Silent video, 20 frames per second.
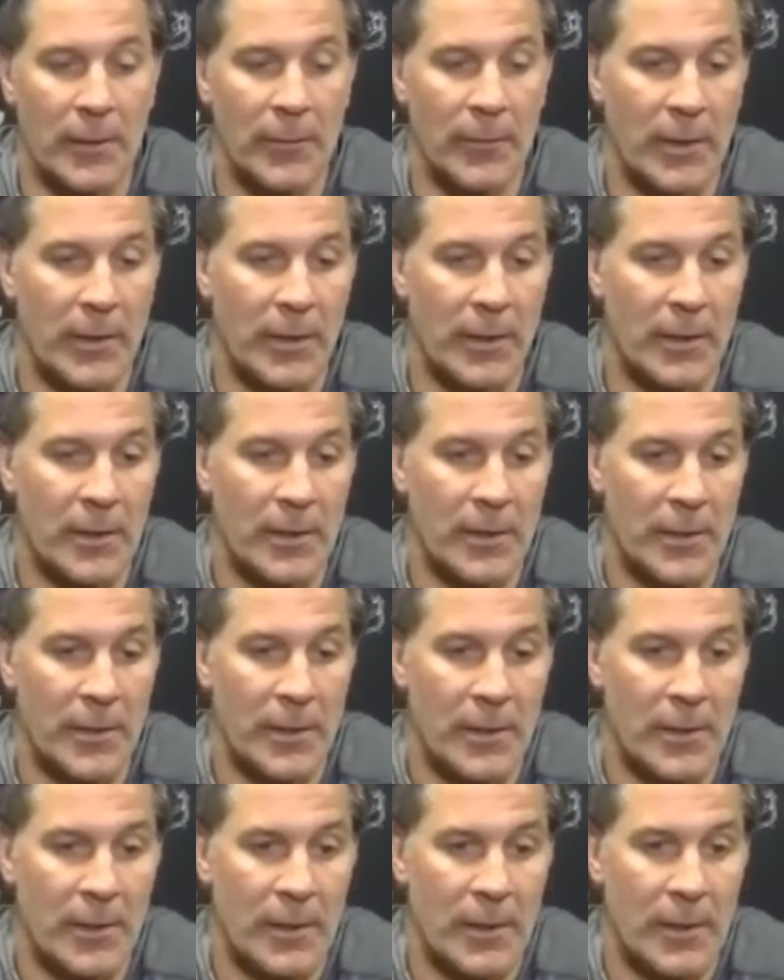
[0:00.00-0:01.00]
I mean,
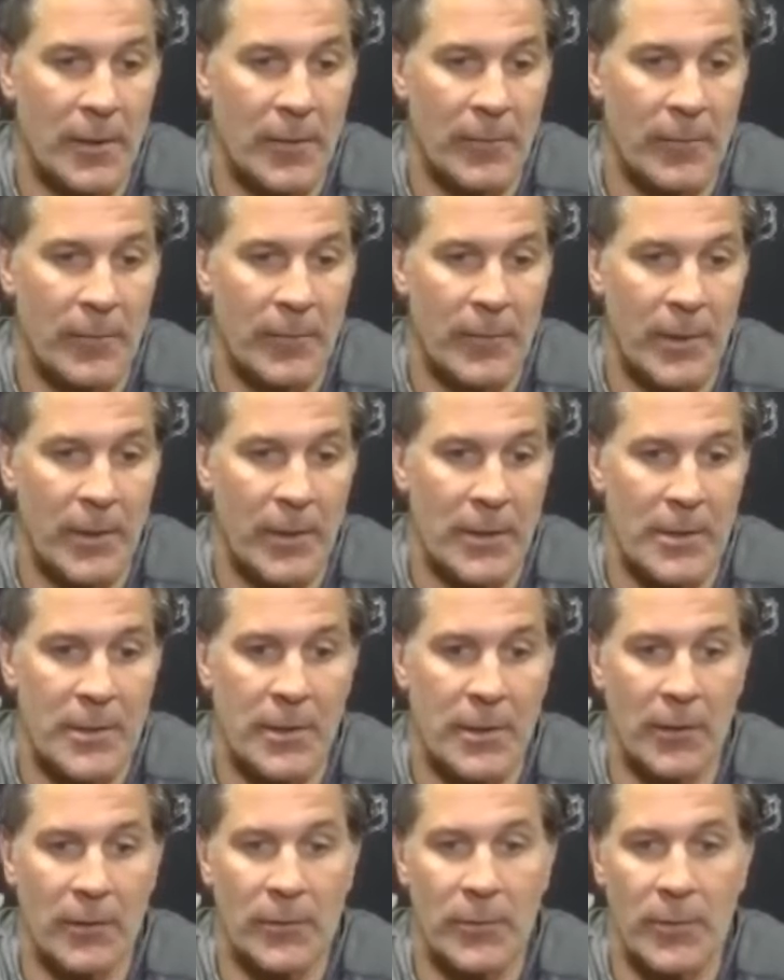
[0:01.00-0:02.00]
and it
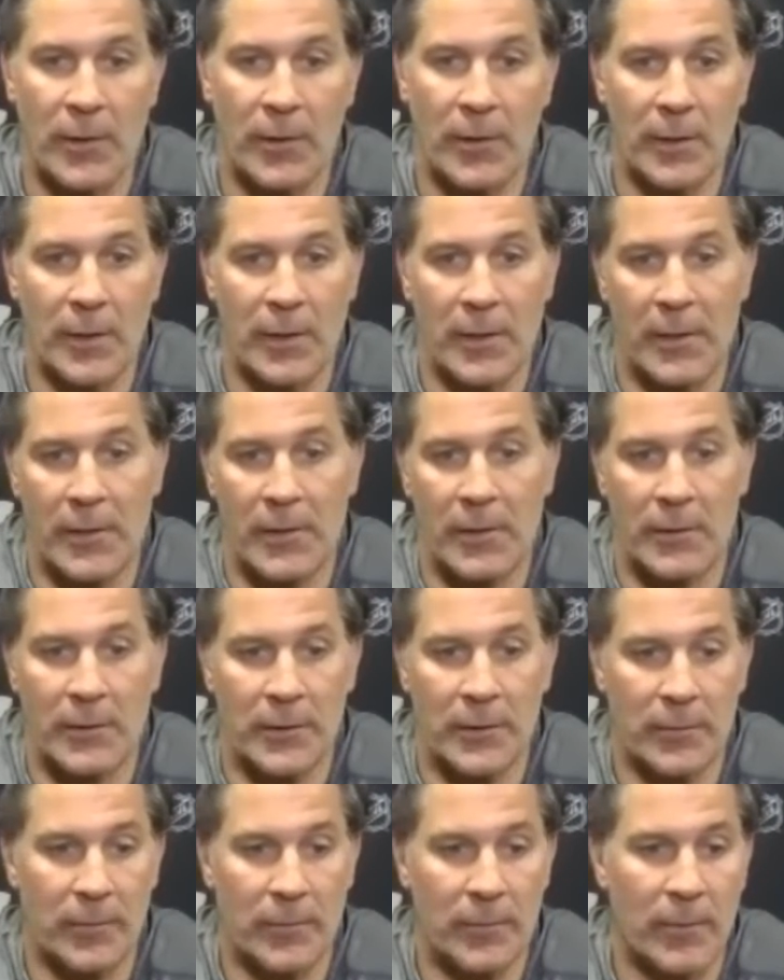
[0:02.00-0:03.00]
starts with our
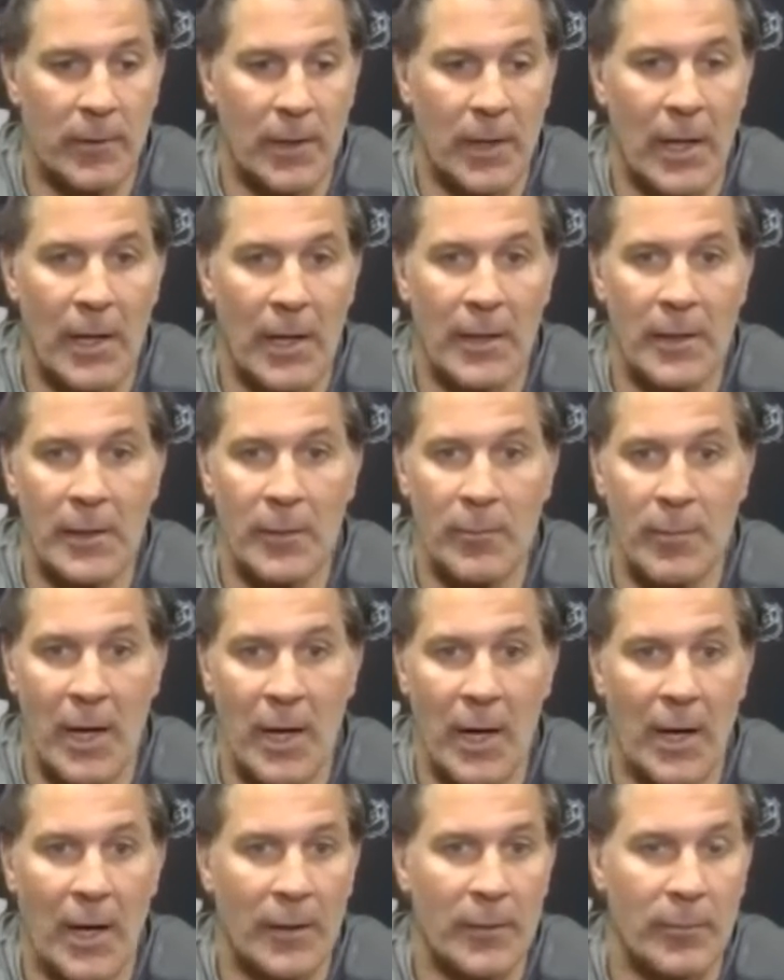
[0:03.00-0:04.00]
leaders and Landy,
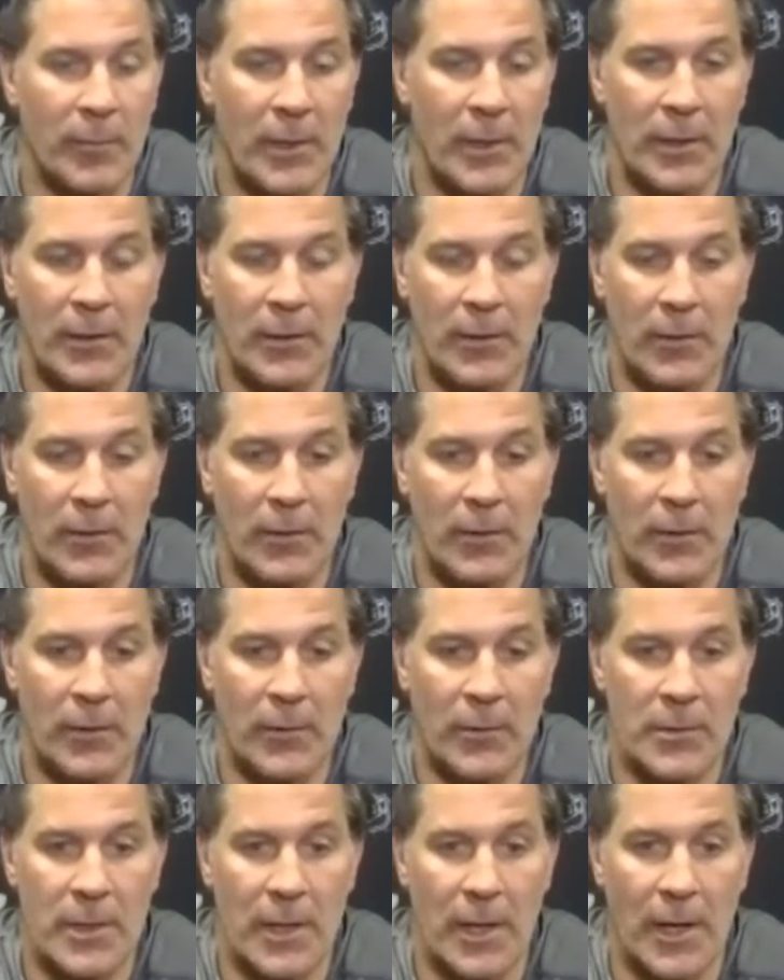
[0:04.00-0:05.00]
Mac, Miko, and
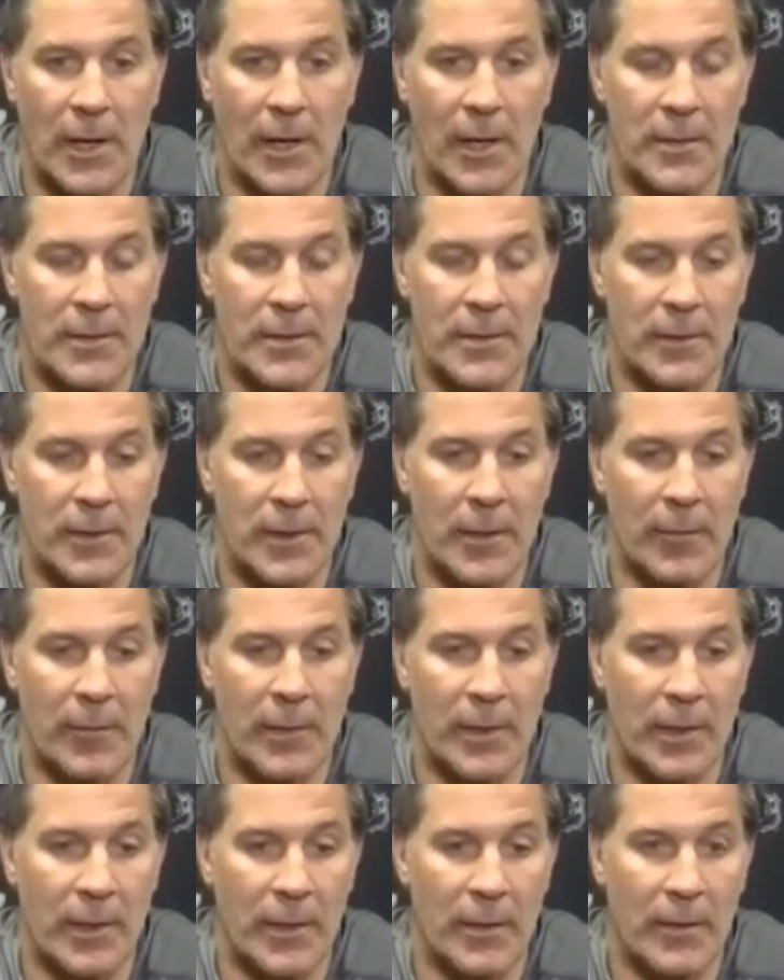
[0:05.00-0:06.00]
those guys and
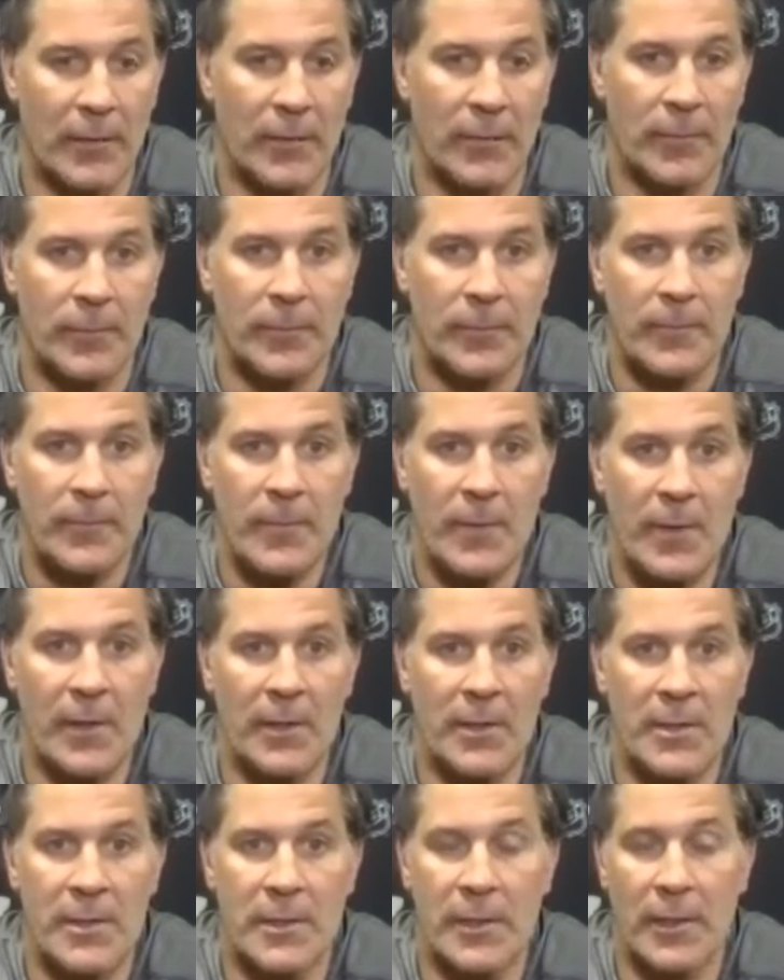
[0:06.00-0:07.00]
coming in and
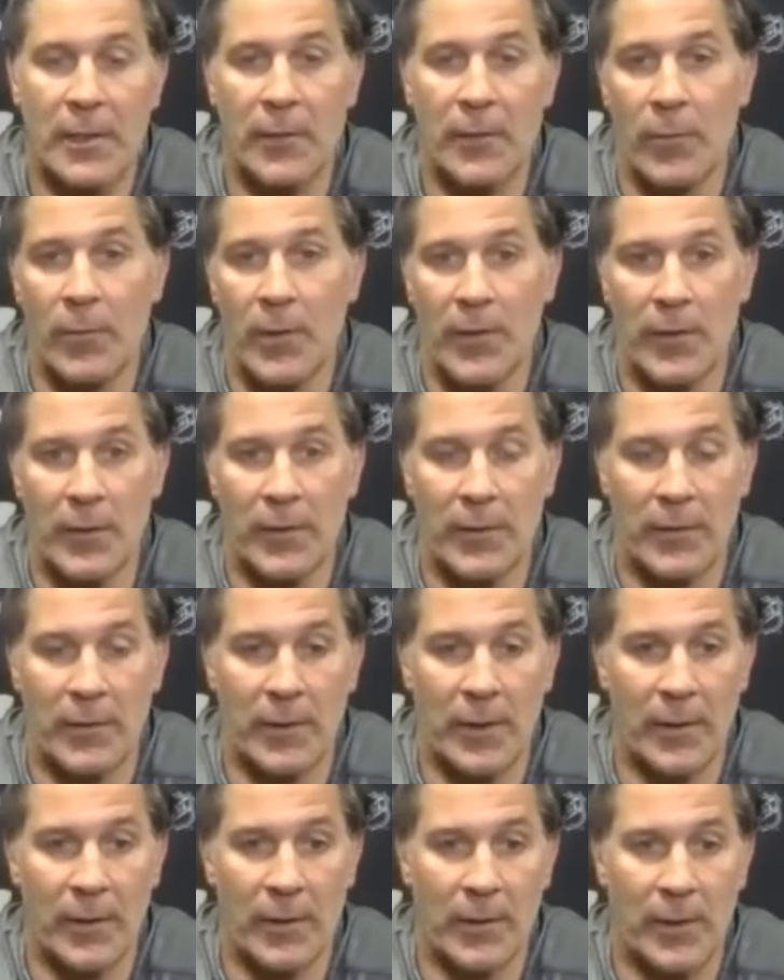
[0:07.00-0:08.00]
sticking with it
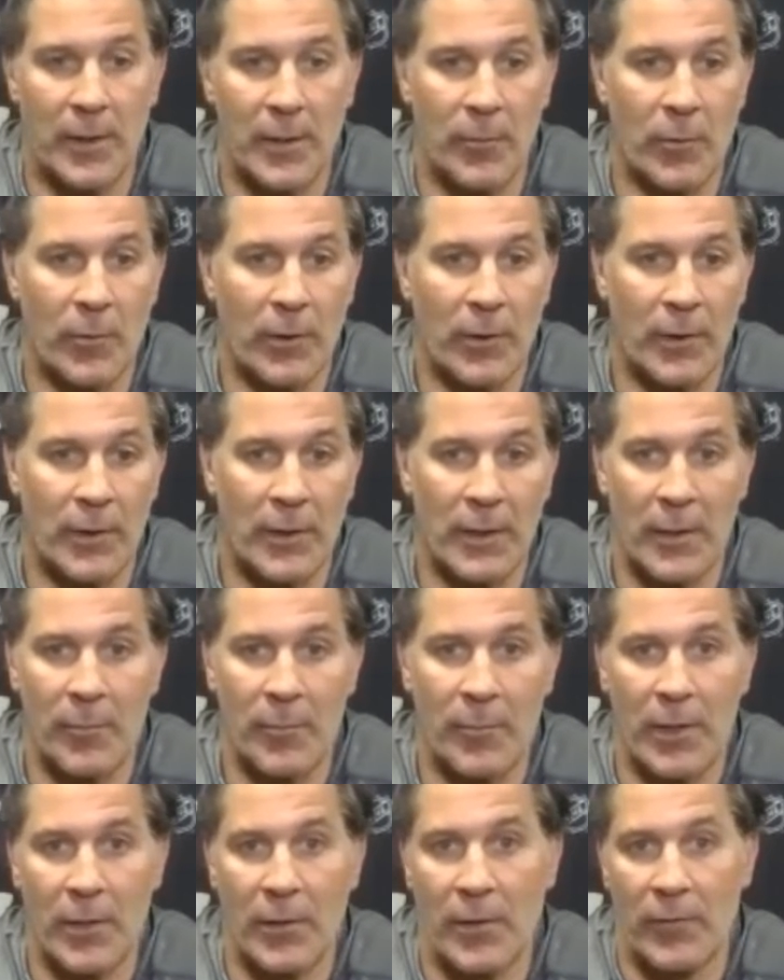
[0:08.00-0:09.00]
and keep working to get
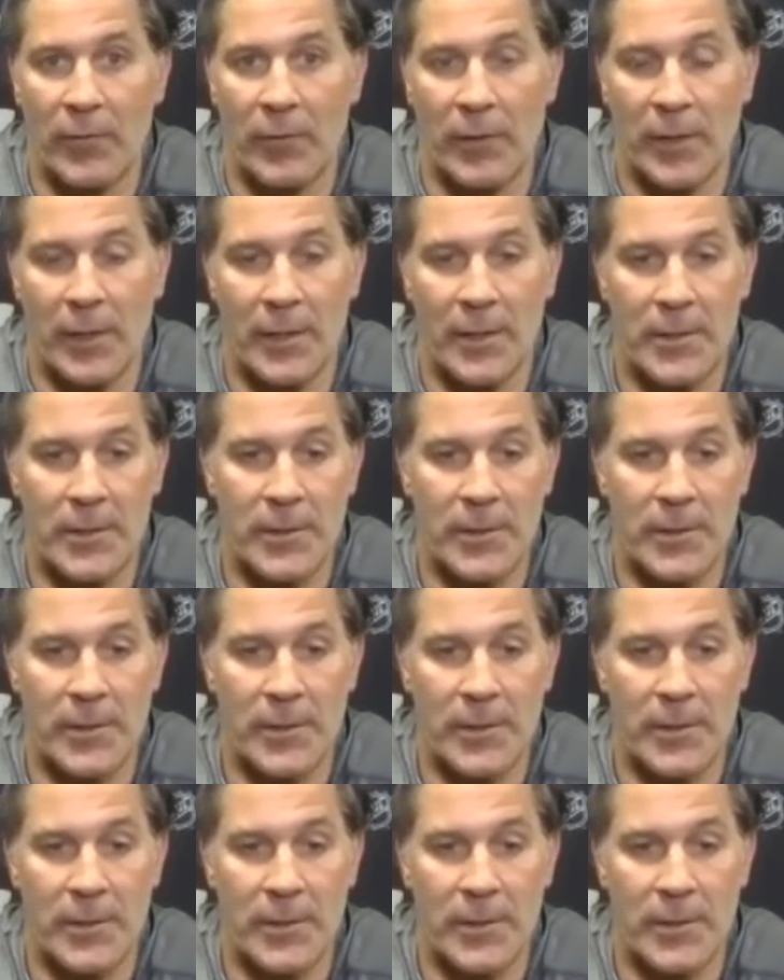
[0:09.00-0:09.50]
better every day.